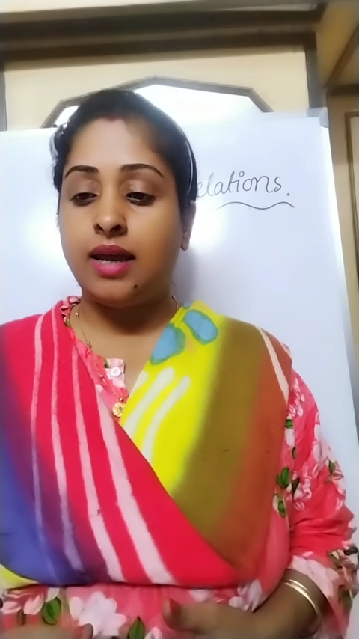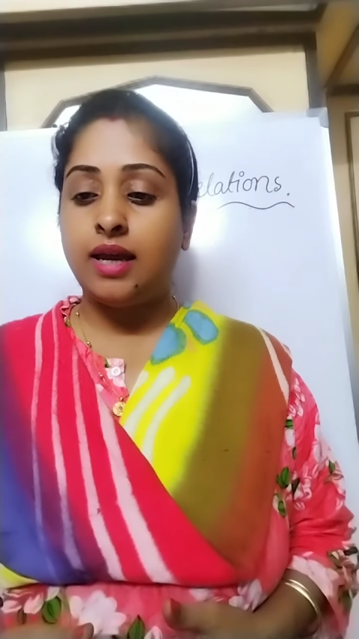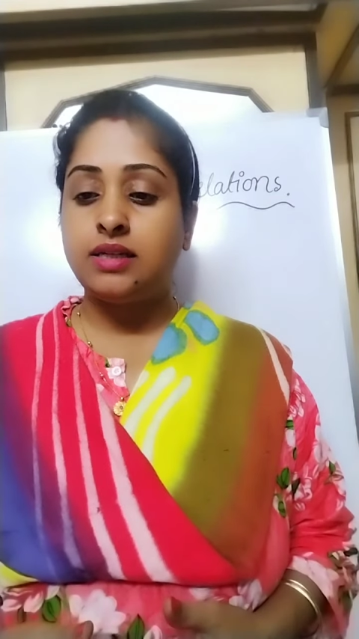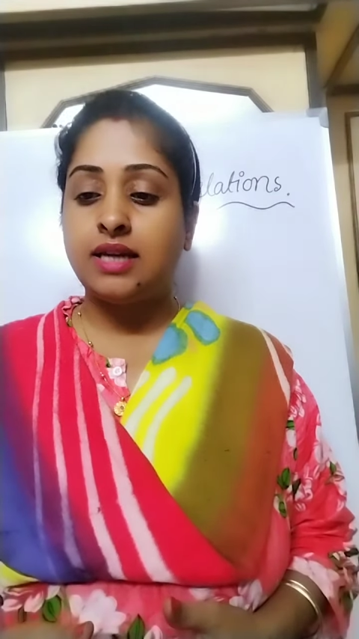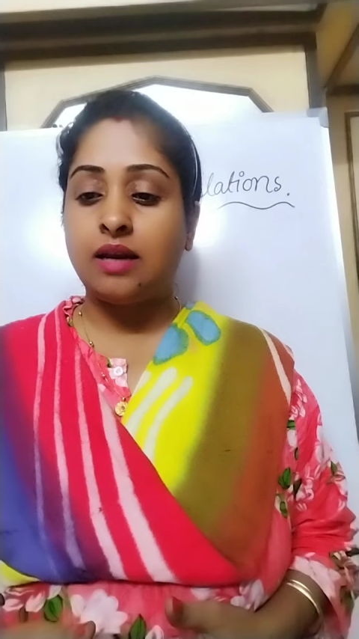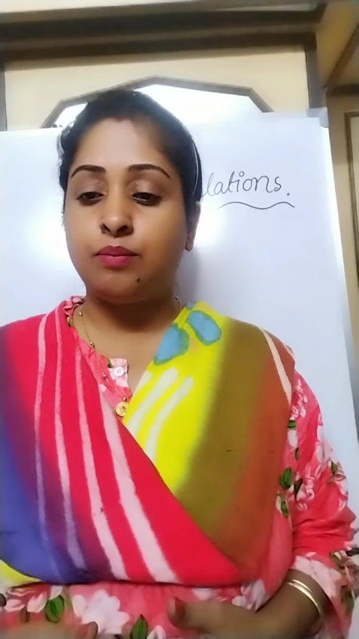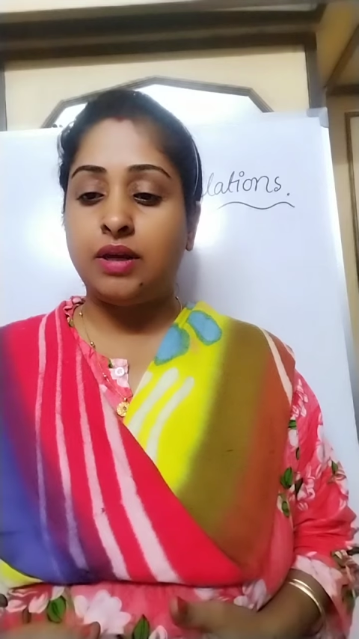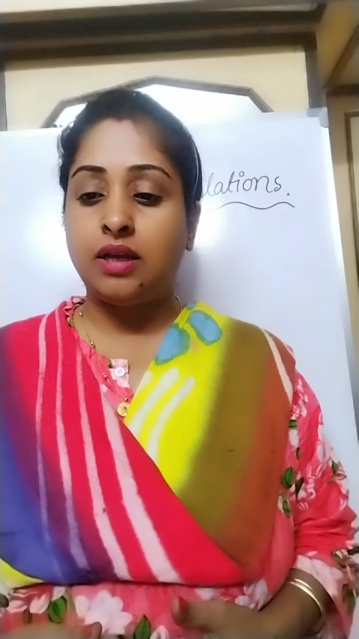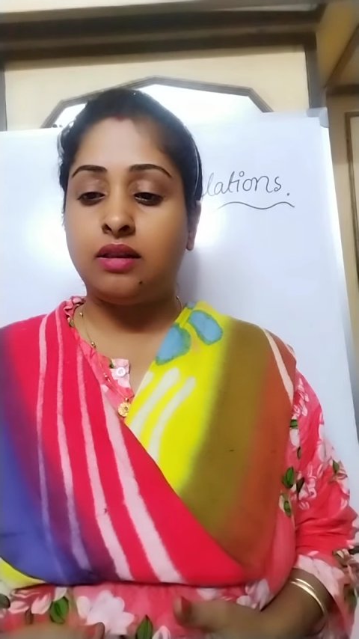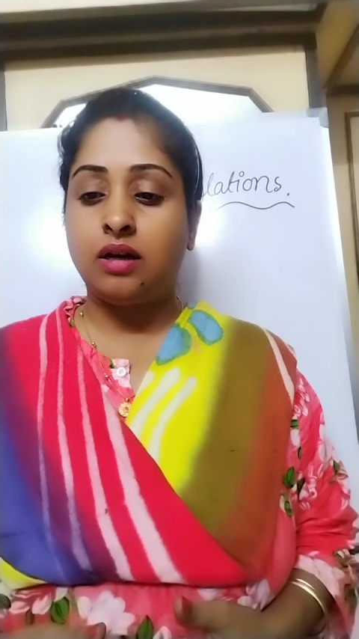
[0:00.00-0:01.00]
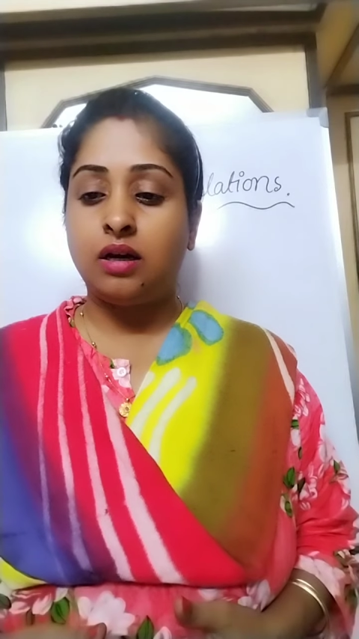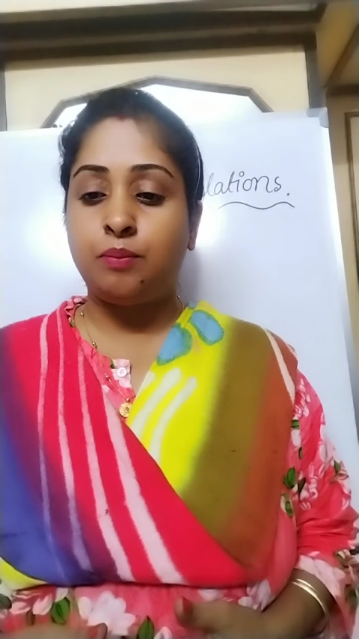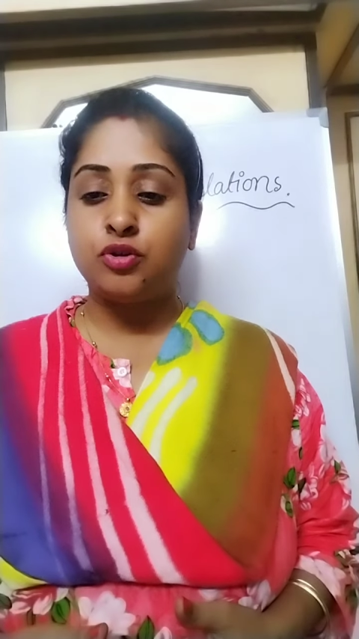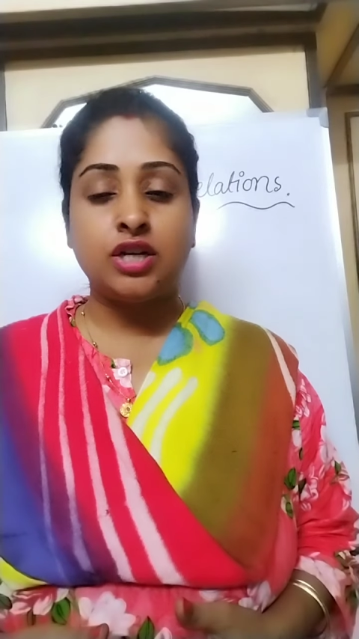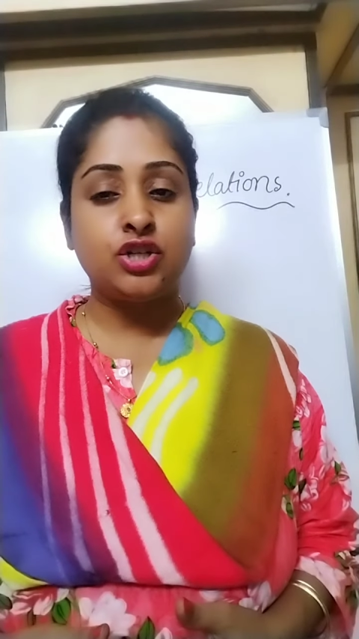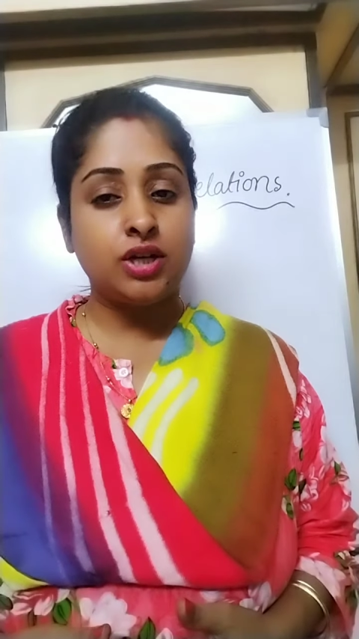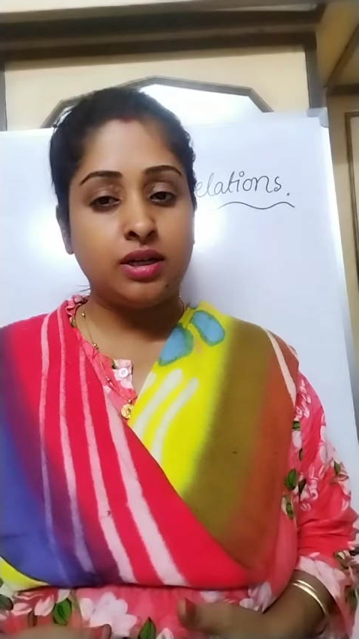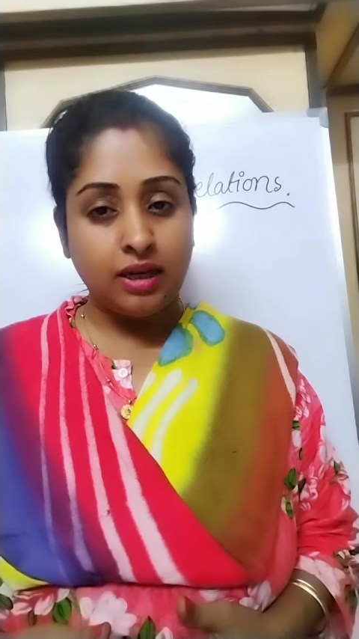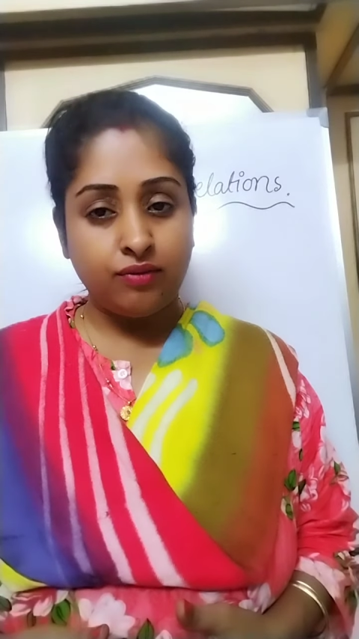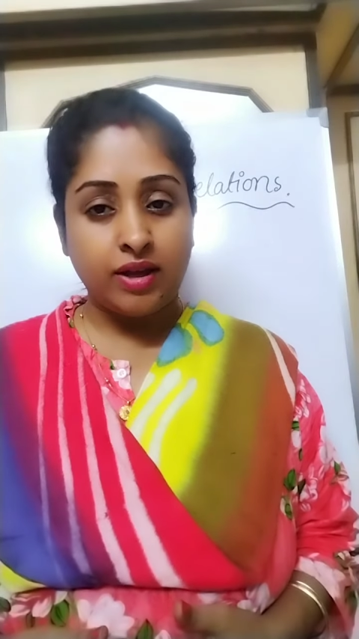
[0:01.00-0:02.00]
it can be the potential
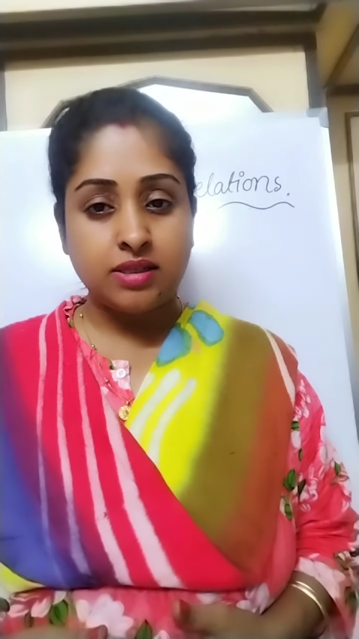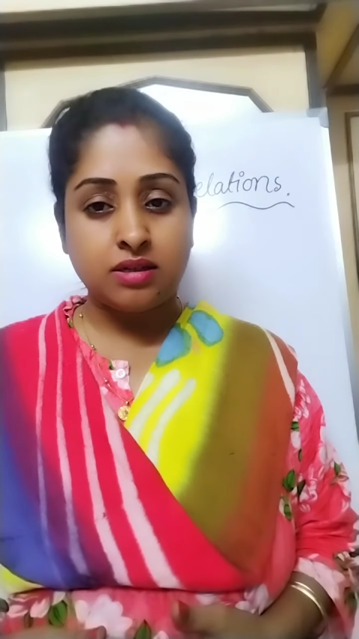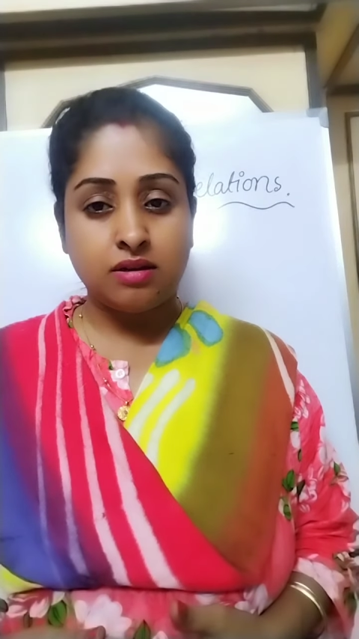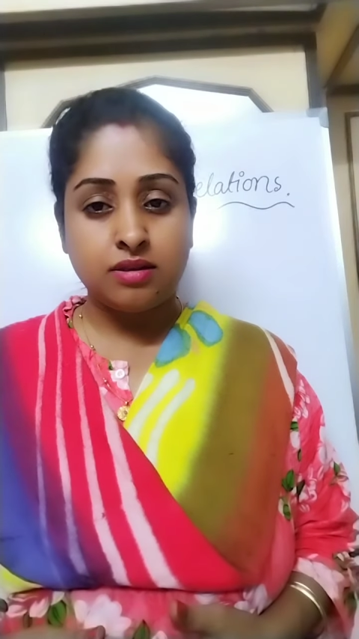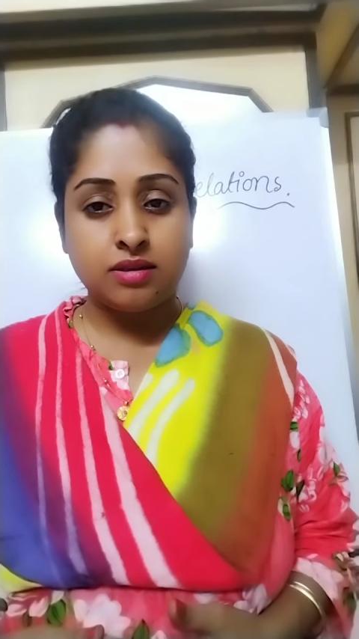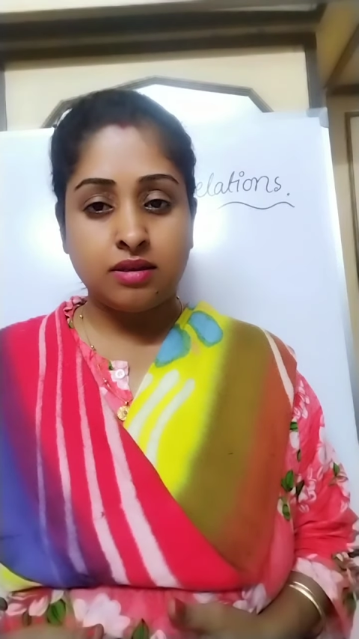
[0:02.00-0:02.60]
investors